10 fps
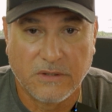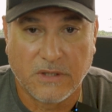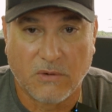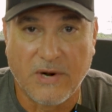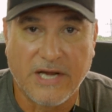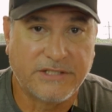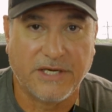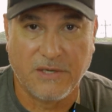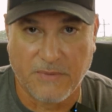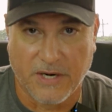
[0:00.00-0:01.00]
arrest
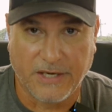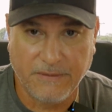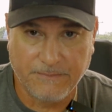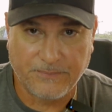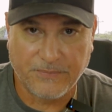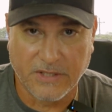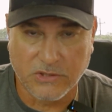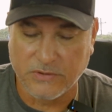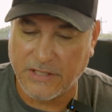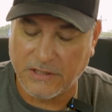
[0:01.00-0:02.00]
anybody.
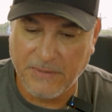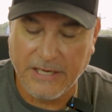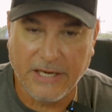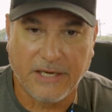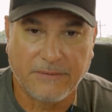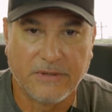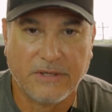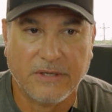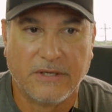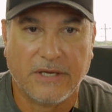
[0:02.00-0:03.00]
This was at the beginning,
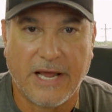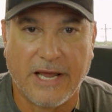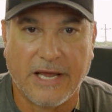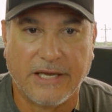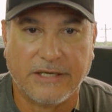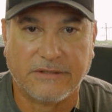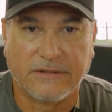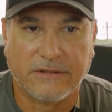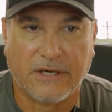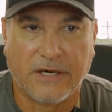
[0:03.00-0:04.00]
and
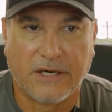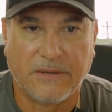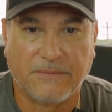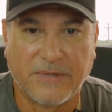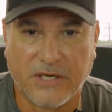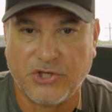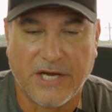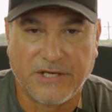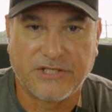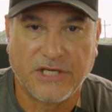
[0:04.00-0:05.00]
because you
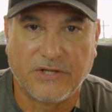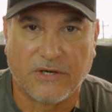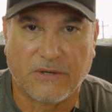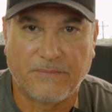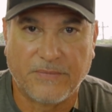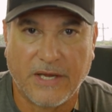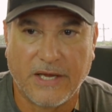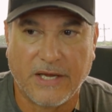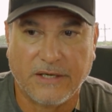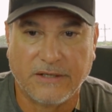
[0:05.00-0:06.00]
had to sit there.
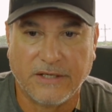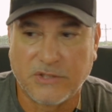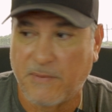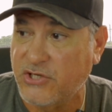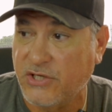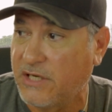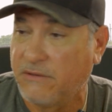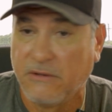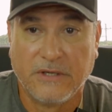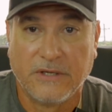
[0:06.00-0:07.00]
And
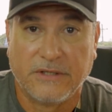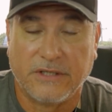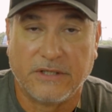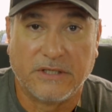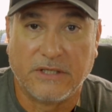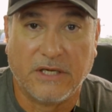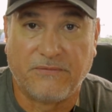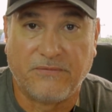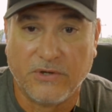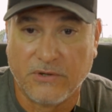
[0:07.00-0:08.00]
especially
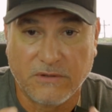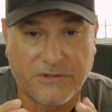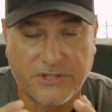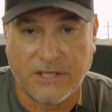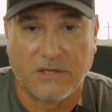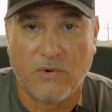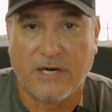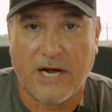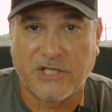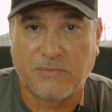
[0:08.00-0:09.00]
if you're sitting at one
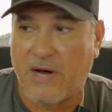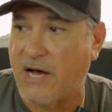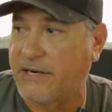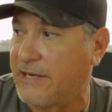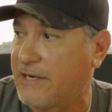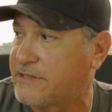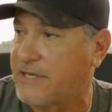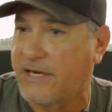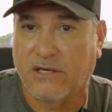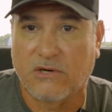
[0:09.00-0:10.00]
hotspot and let's
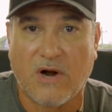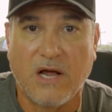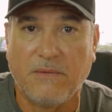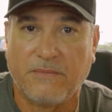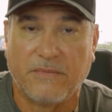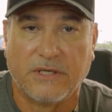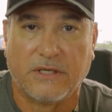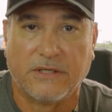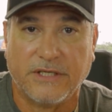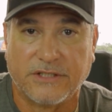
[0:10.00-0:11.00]
say a crime
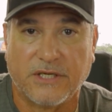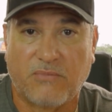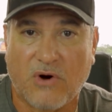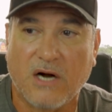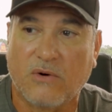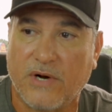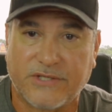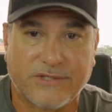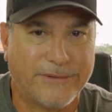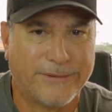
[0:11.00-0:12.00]
is in progress,